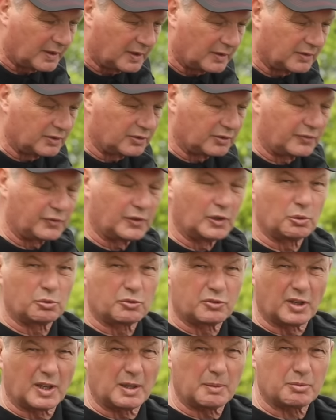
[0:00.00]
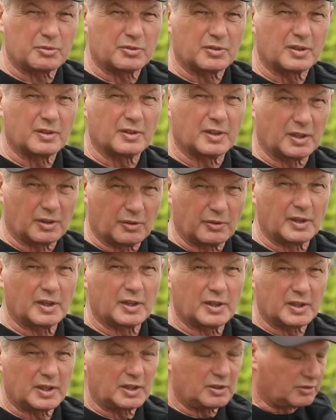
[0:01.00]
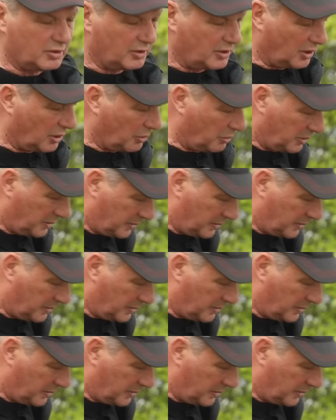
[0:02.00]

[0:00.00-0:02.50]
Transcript: there's a few tips that you really need to know.